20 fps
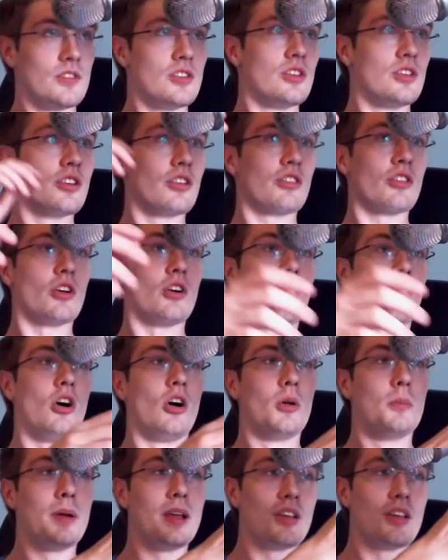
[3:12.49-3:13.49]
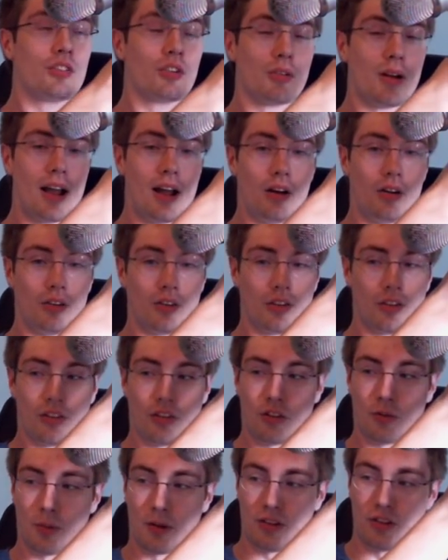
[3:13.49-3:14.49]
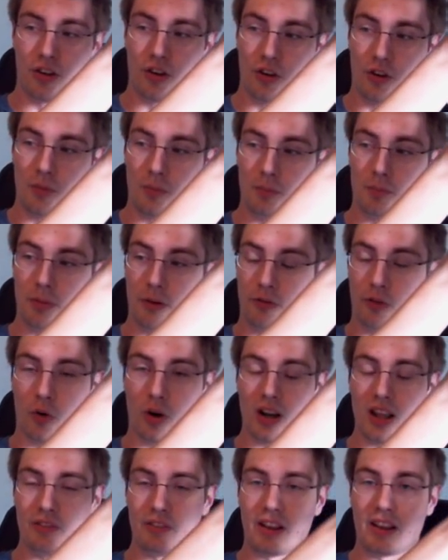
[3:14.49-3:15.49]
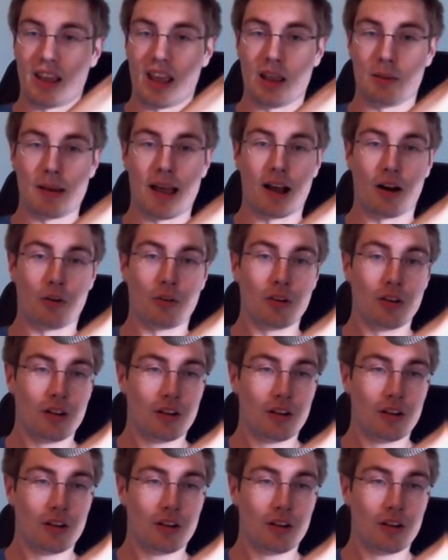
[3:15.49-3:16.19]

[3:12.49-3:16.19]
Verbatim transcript: just all based around Splatoon before it even came out,